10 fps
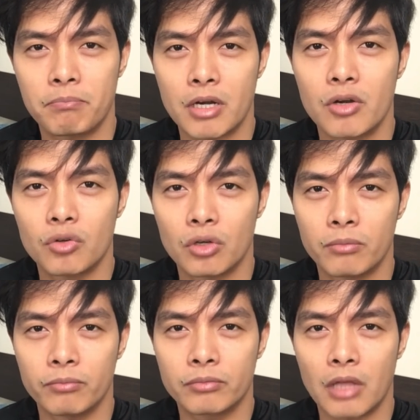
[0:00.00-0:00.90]
per
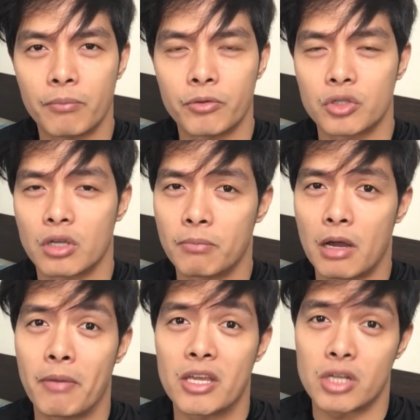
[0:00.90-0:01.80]
room. Tapos yung
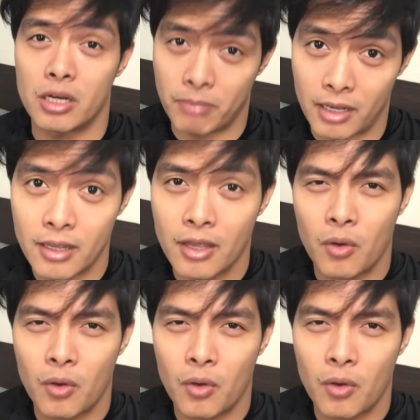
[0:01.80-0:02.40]
iba may share pa.